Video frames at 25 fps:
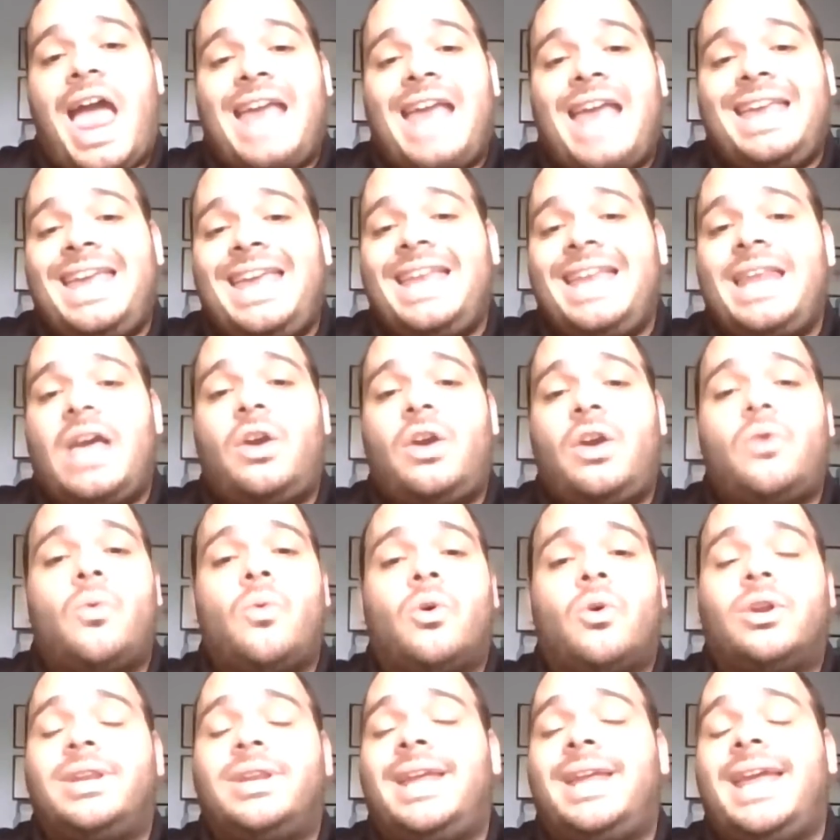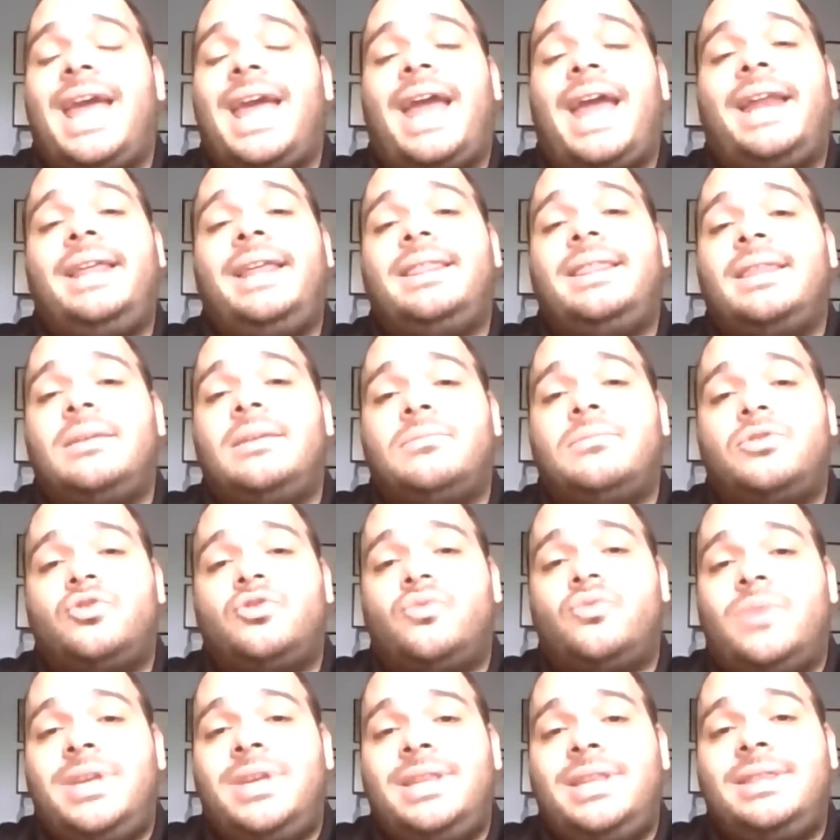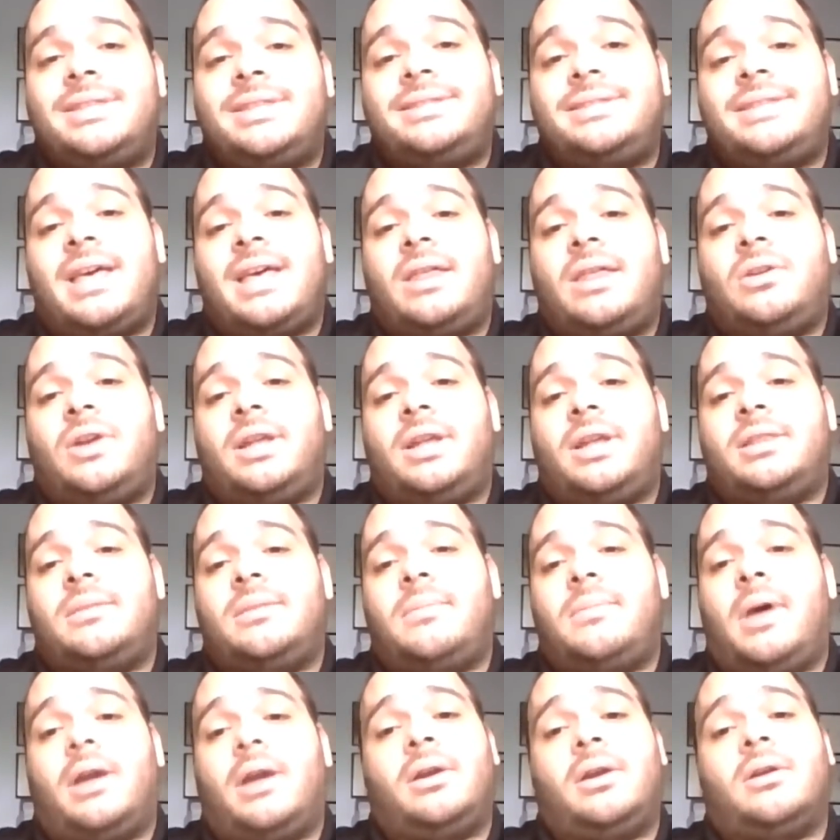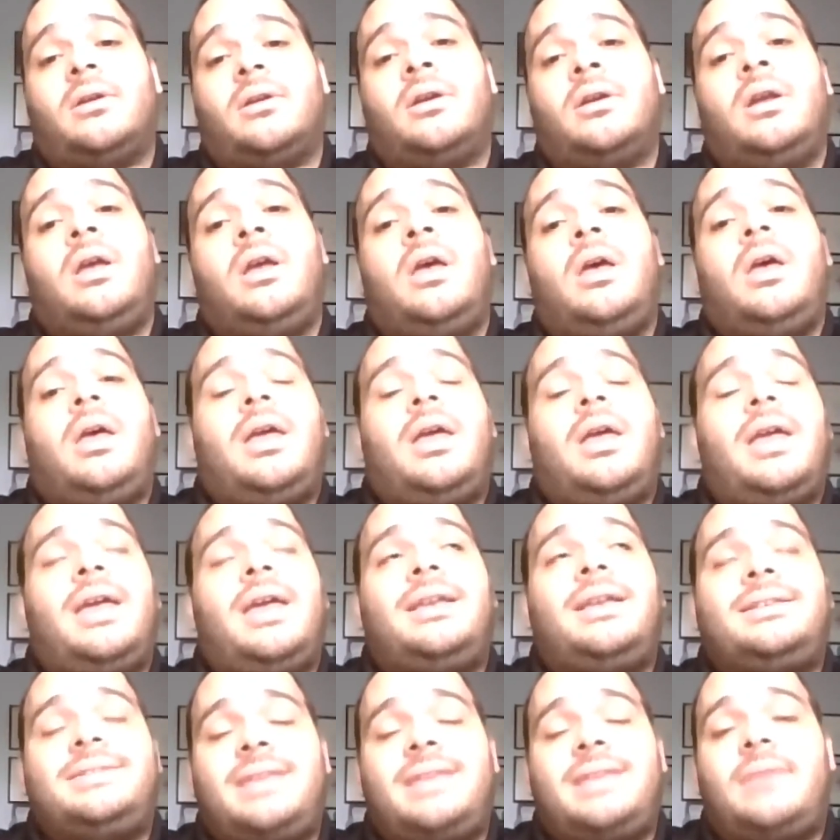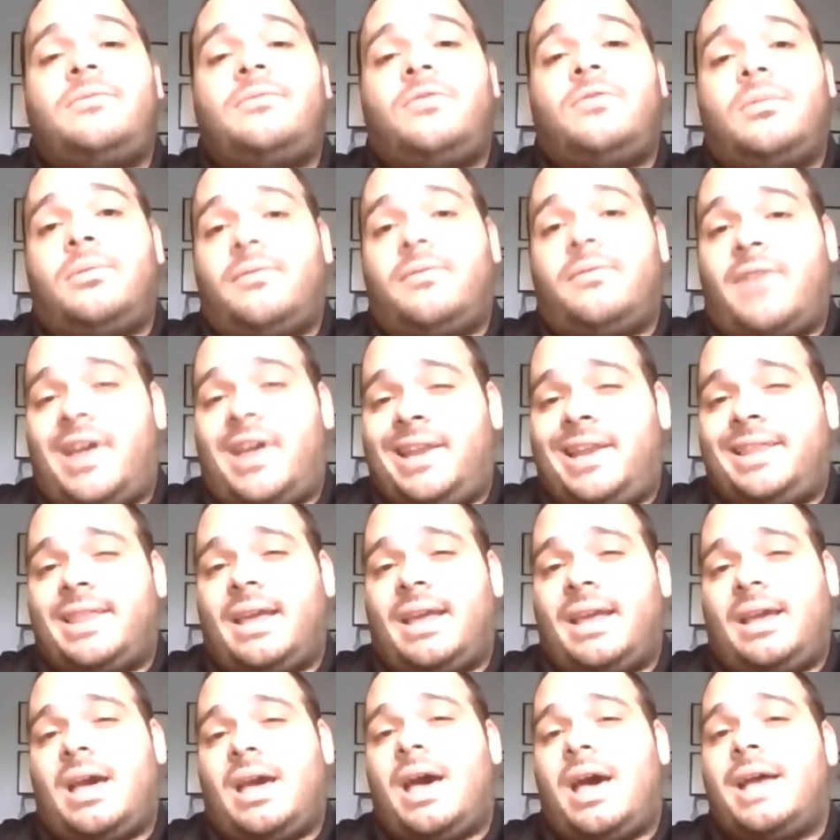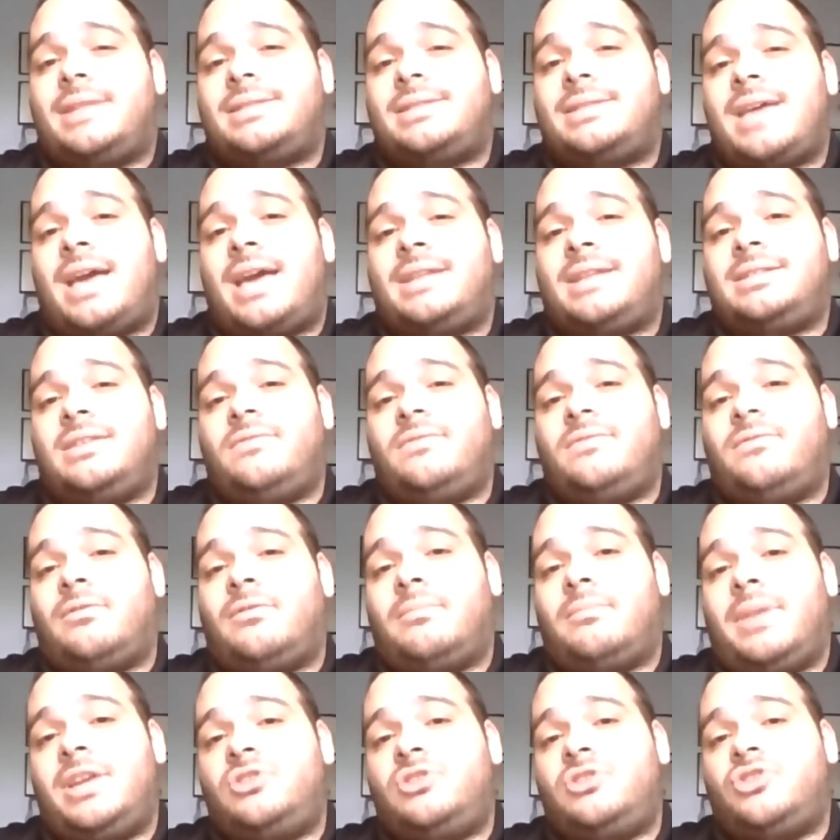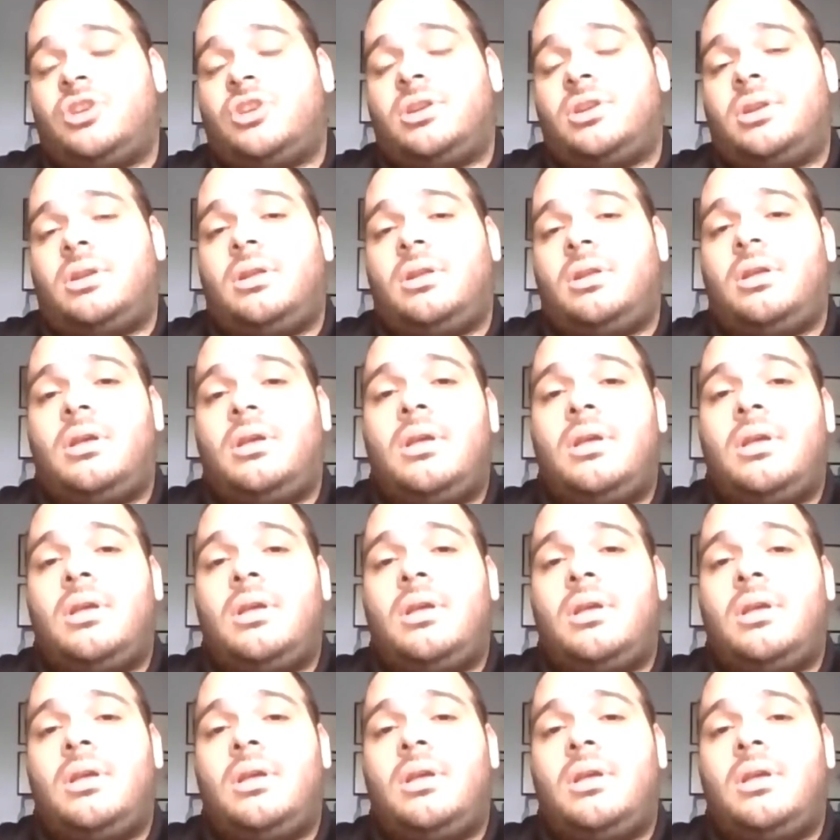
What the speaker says: I cannot coordinate anything between the seller and the buyer except for providing that contact information.